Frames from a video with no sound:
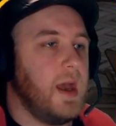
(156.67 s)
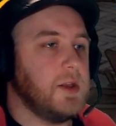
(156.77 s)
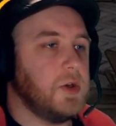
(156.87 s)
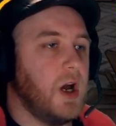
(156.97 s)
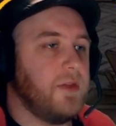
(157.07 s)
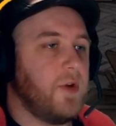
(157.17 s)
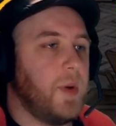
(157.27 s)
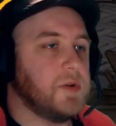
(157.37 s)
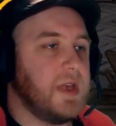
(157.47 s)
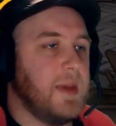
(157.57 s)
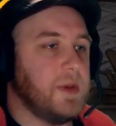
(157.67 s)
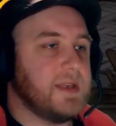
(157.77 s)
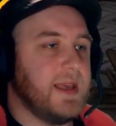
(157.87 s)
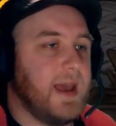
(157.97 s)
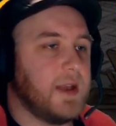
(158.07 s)
and you can't throw poles at him because
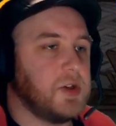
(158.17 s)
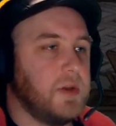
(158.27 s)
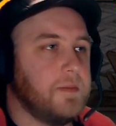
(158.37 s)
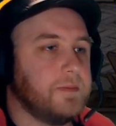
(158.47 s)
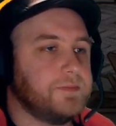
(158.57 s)
he can catch them.